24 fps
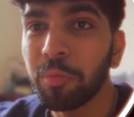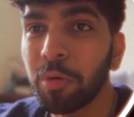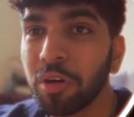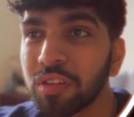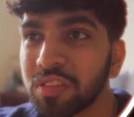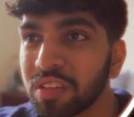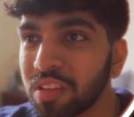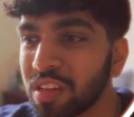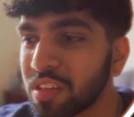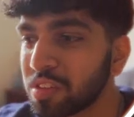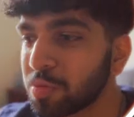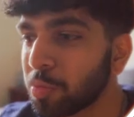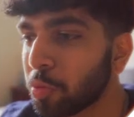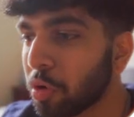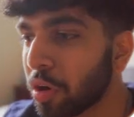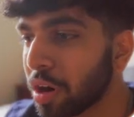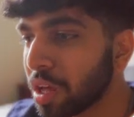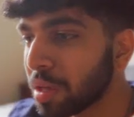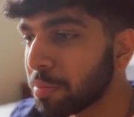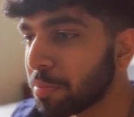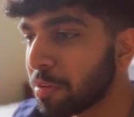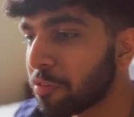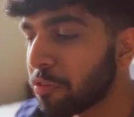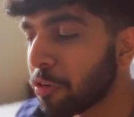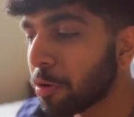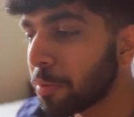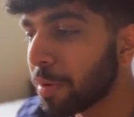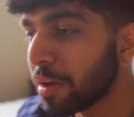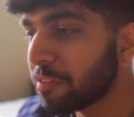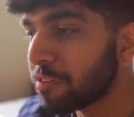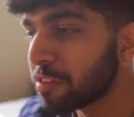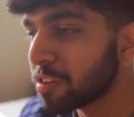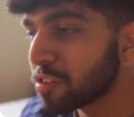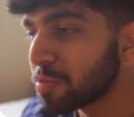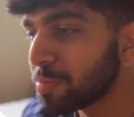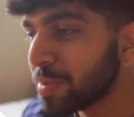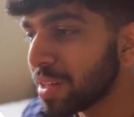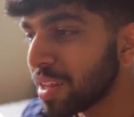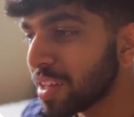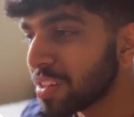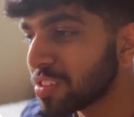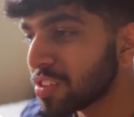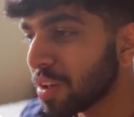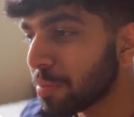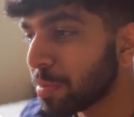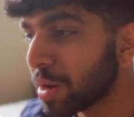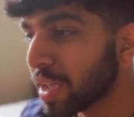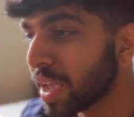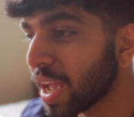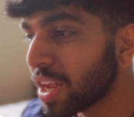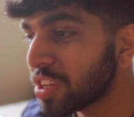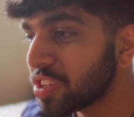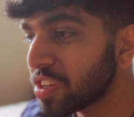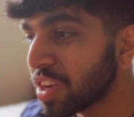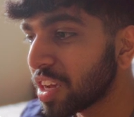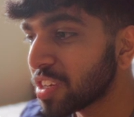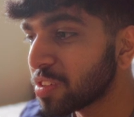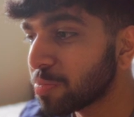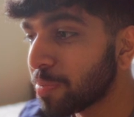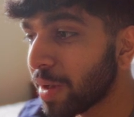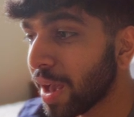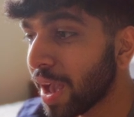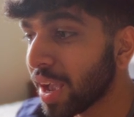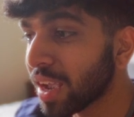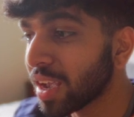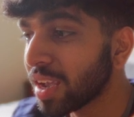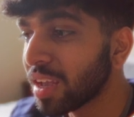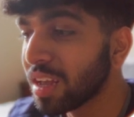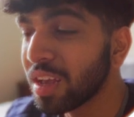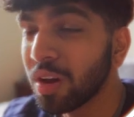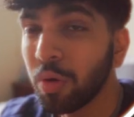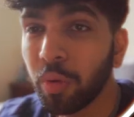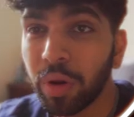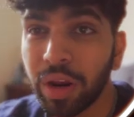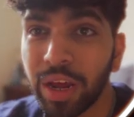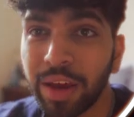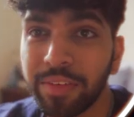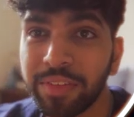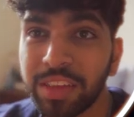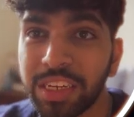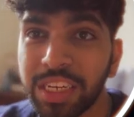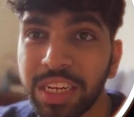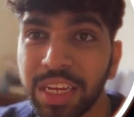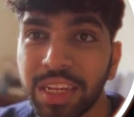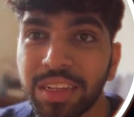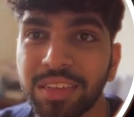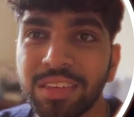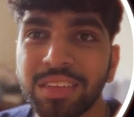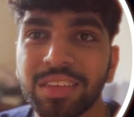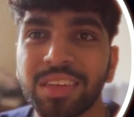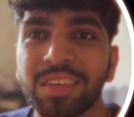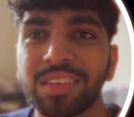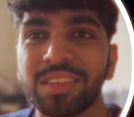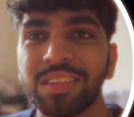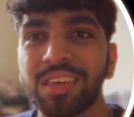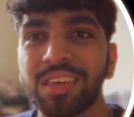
for most of this morning before my first meeting, so I'm gonna catch you guys back when I have the chance.